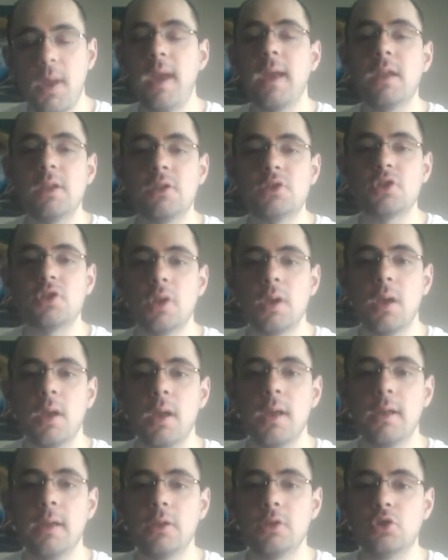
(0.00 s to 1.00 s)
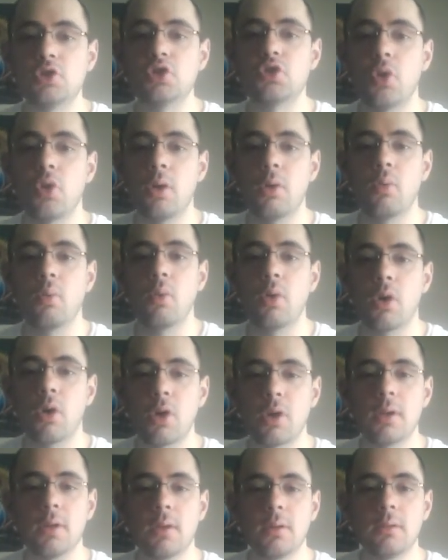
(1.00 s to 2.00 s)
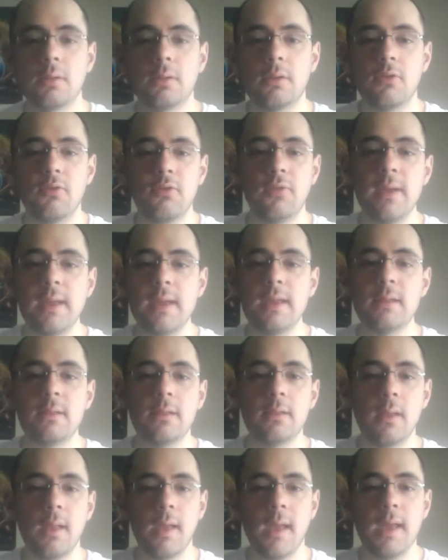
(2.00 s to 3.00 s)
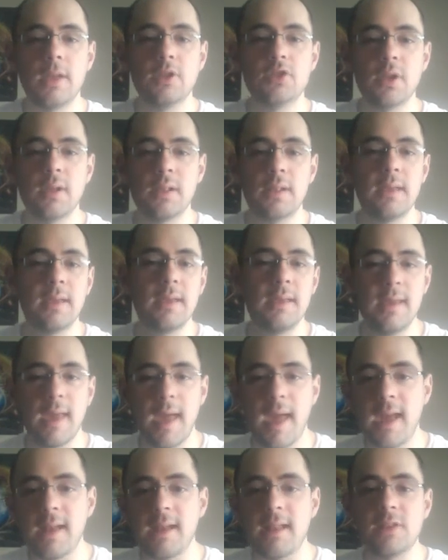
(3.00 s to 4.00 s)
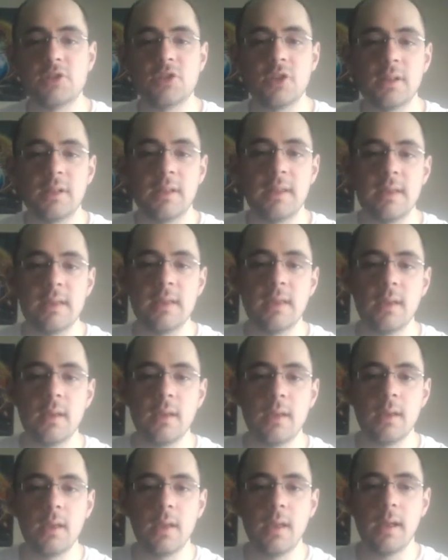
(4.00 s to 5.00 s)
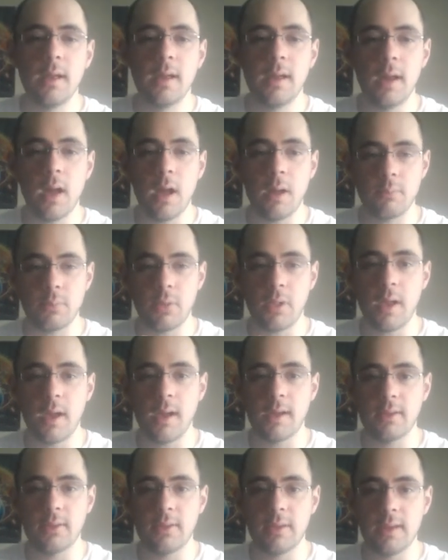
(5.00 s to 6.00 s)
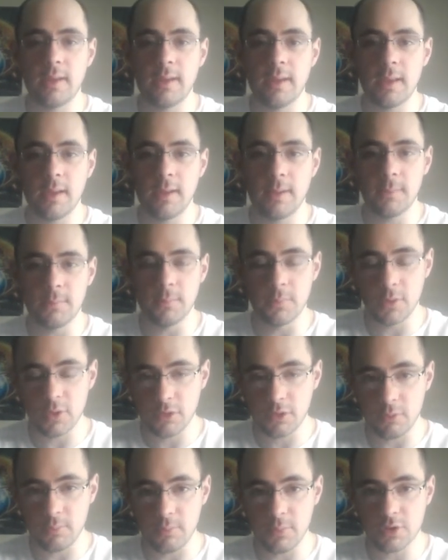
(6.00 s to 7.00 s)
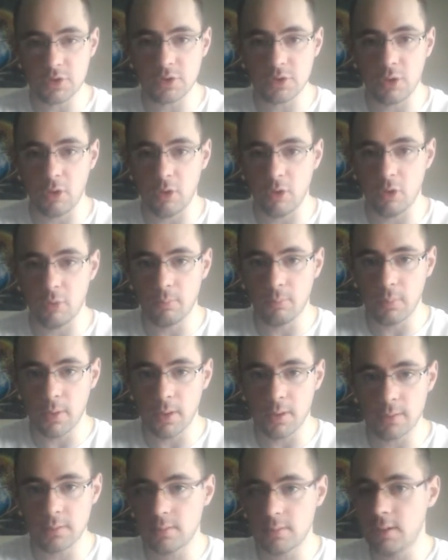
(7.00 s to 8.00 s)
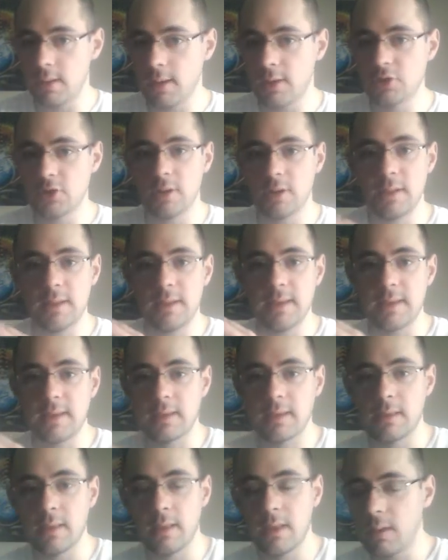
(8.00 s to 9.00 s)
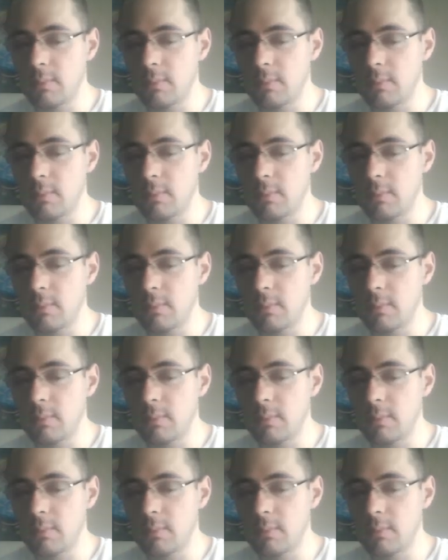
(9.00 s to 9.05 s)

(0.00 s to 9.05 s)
Paige in short work defeat AJ Lee. You had AJ Lee apply the submission hold, but AJ Lee,